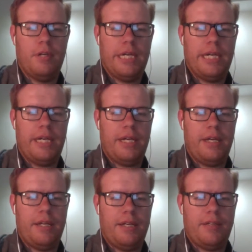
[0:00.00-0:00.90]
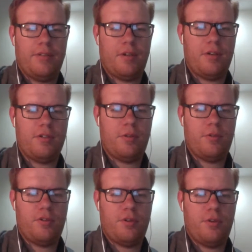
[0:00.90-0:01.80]
And it's also
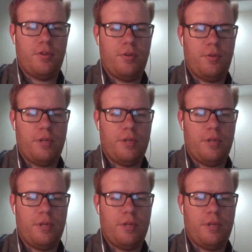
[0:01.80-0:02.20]
true